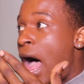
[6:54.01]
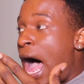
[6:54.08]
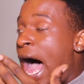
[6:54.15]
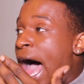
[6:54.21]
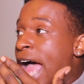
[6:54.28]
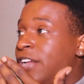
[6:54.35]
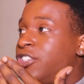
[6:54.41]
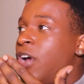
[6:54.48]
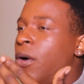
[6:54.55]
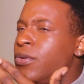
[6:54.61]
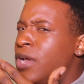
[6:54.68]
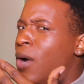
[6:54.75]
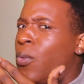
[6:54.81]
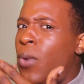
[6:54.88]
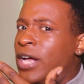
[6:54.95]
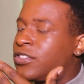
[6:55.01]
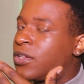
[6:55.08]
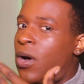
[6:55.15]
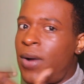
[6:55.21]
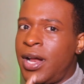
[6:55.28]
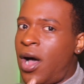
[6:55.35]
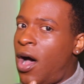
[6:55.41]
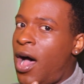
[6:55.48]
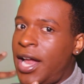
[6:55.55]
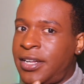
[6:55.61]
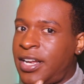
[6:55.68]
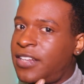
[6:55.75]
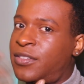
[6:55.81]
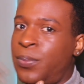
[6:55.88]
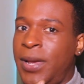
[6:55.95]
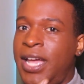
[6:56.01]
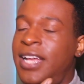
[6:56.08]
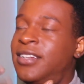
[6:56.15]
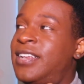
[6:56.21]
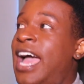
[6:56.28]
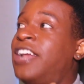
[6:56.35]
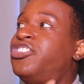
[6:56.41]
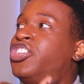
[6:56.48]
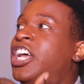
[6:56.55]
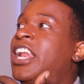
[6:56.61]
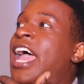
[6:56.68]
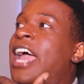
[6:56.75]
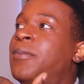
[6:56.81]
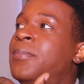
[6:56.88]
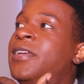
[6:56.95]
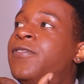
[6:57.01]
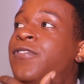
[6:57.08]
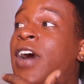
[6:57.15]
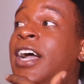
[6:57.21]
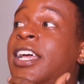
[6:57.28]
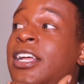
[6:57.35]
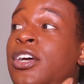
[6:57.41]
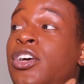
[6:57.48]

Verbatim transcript: I don't know what's going on this week. That shit had me fucking